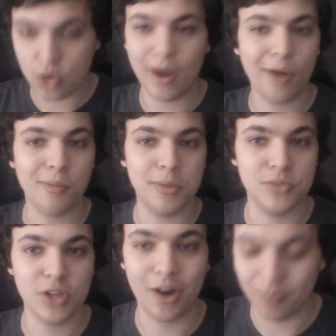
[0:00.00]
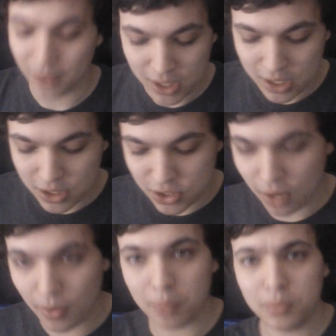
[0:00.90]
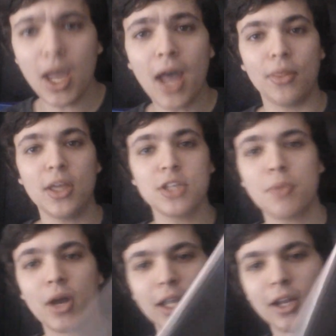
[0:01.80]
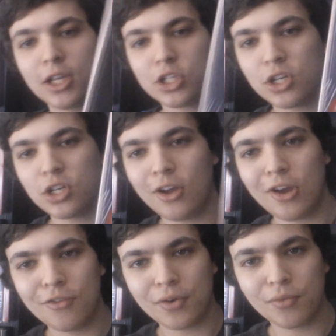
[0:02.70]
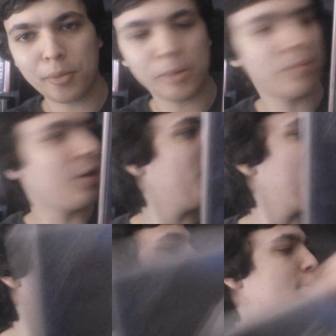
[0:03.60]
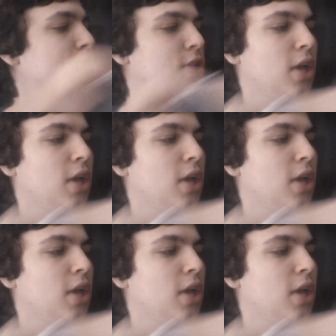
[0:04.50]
new albums are. So, yeah, there's my collection of Robert Plant albums.